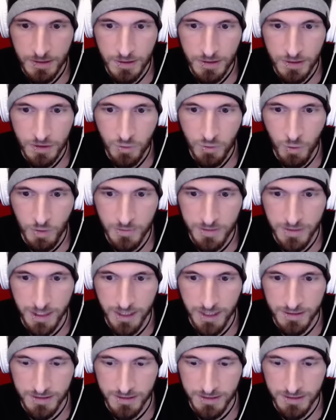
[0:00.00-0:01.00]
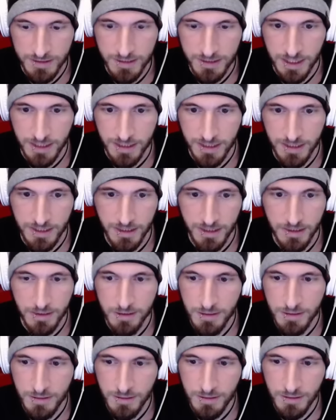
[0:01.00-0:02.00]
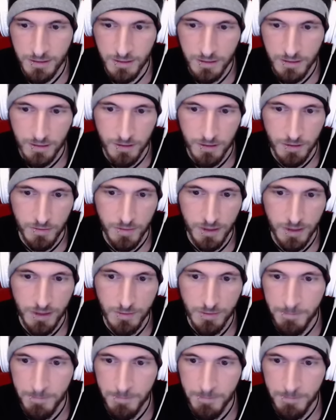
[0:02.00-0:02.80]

12,000 second hit. Alright.